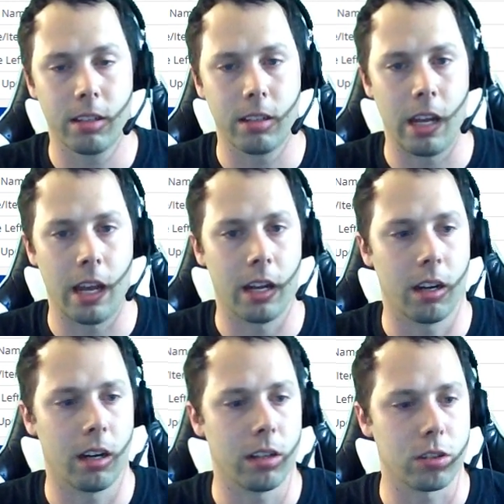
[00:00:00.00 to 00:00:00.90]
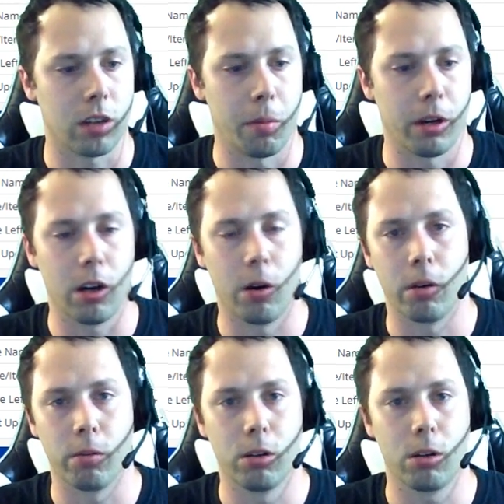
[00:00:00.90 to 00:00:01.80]
And so I'm going to go in
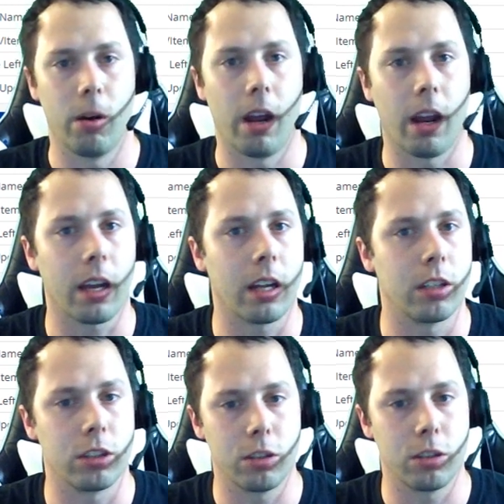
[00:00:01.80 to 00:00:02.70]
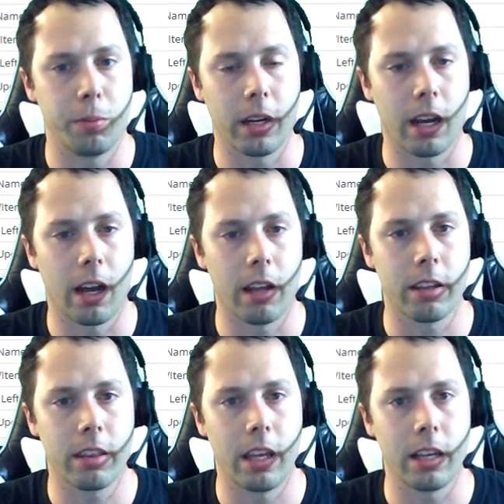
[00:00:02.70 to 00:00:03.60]
real quick and pick out the
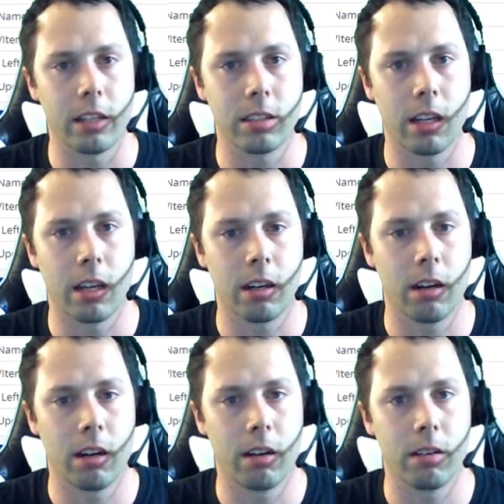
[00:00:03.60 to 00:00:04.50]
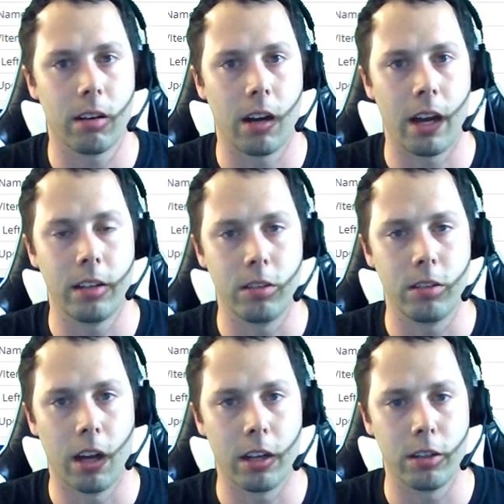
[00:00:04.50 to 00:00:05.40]
things that I
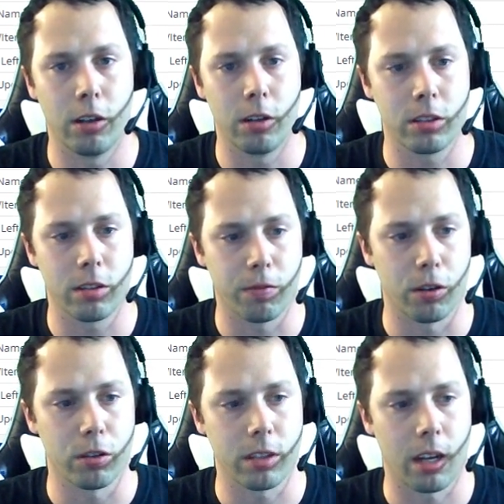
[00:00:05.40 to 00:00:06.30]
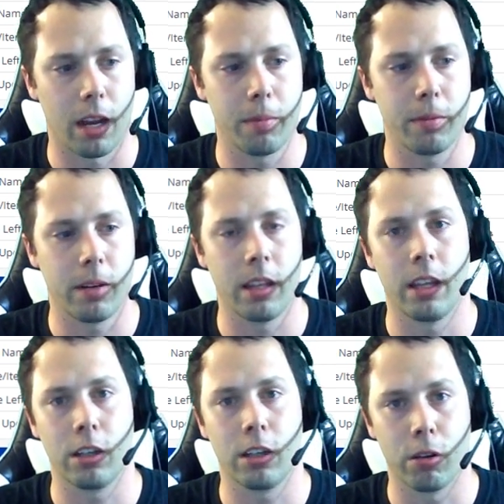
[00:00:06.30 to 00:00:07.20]
noticed the first time, and
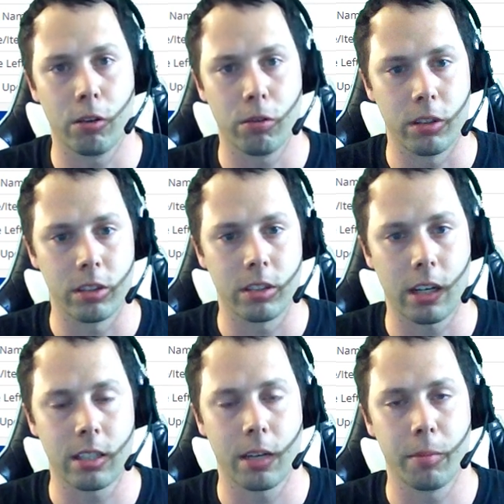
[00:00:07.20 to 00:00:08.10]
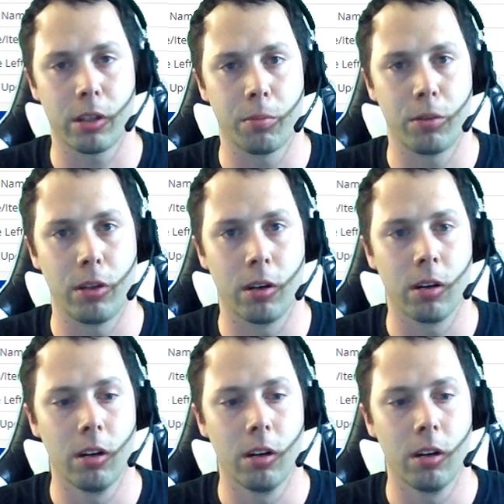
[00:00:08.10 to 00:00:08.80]
then going through it the second time on the computer,